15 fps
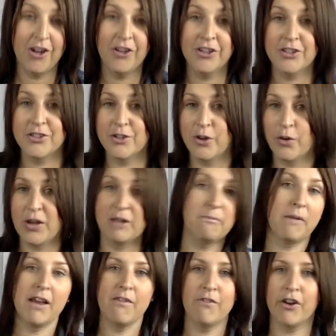So in
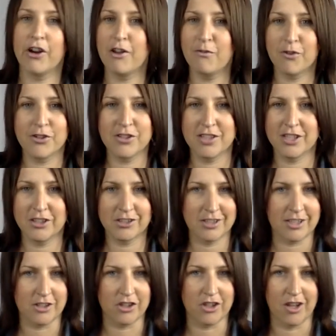my very first year
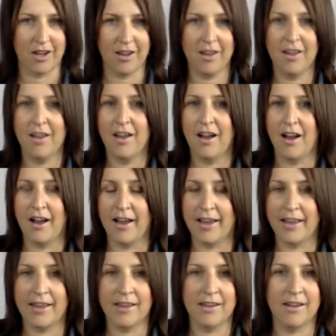teaching,
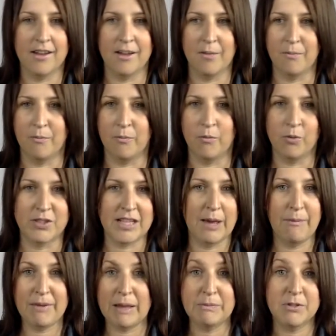I was
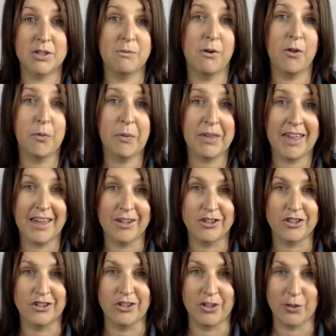coming up to the
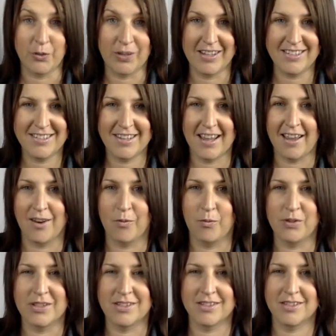multiplication unit and
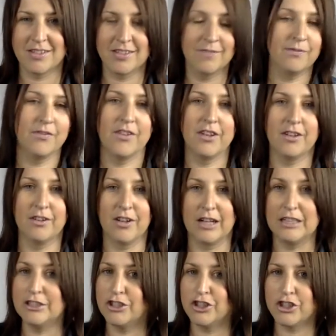was
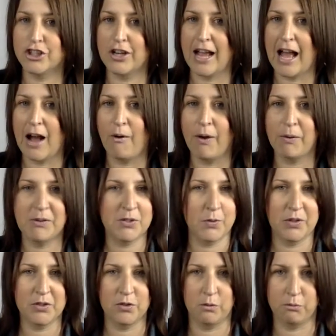unsure how I was
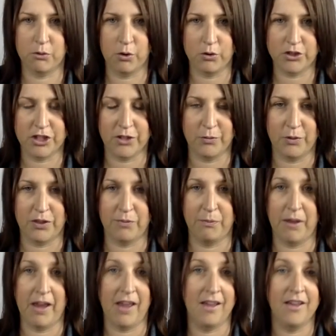going to approach it with
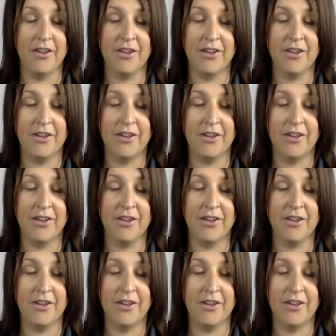my